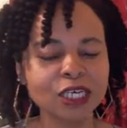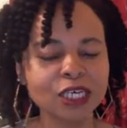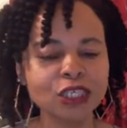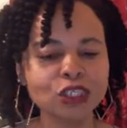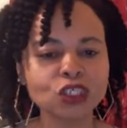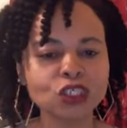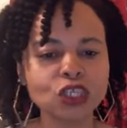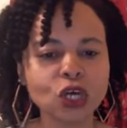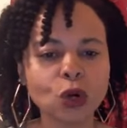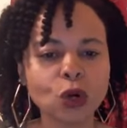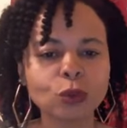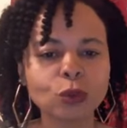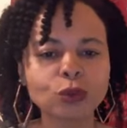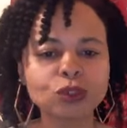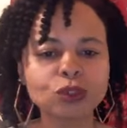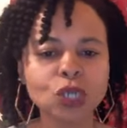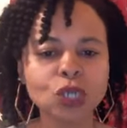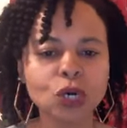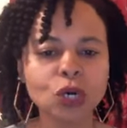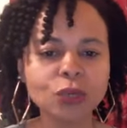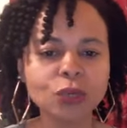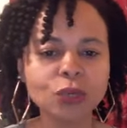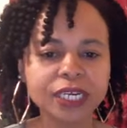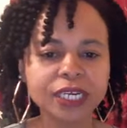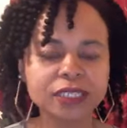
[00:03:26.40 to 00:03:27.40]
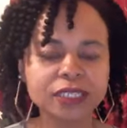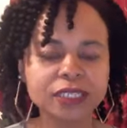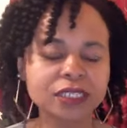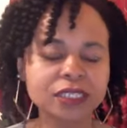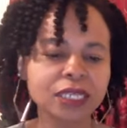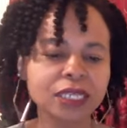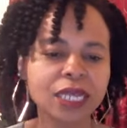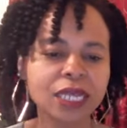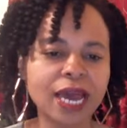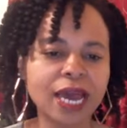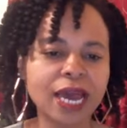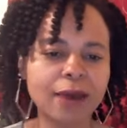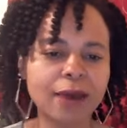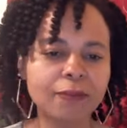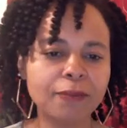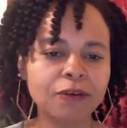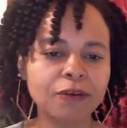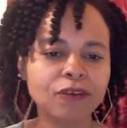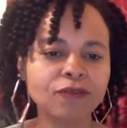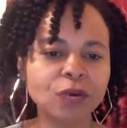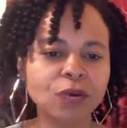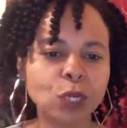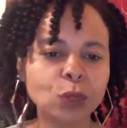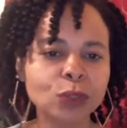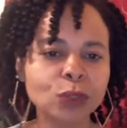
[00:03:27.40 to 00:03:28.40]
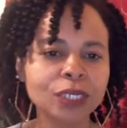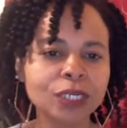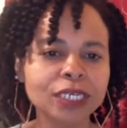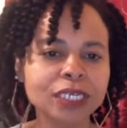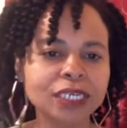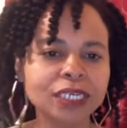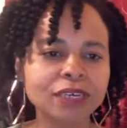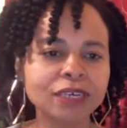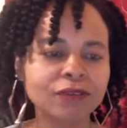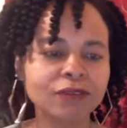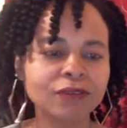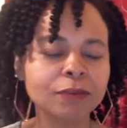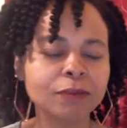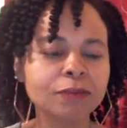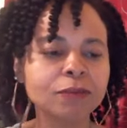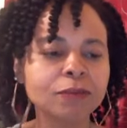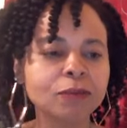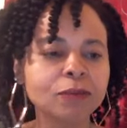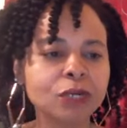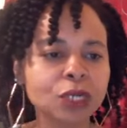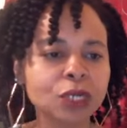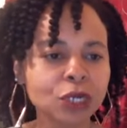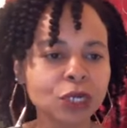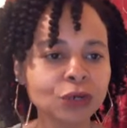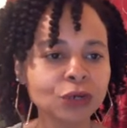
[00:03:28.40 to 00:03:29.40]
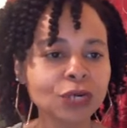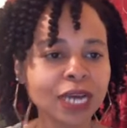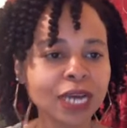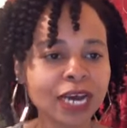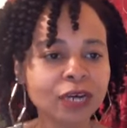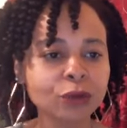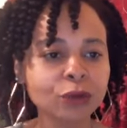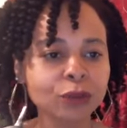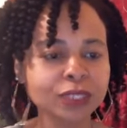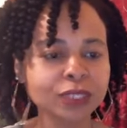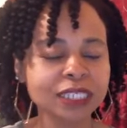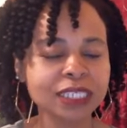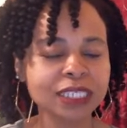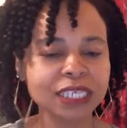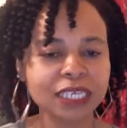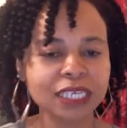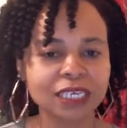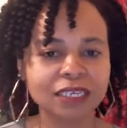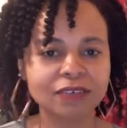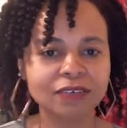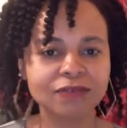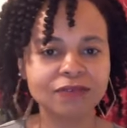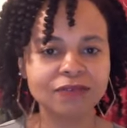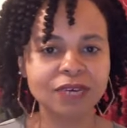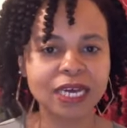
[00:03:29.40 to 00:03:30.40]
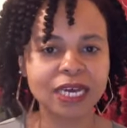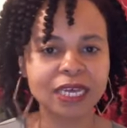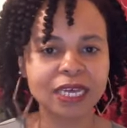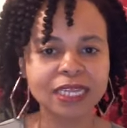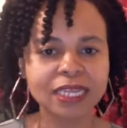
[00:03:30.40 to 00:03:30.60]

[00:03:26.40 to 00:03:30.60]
So don't get into the habit of only giving. Learn how to receive.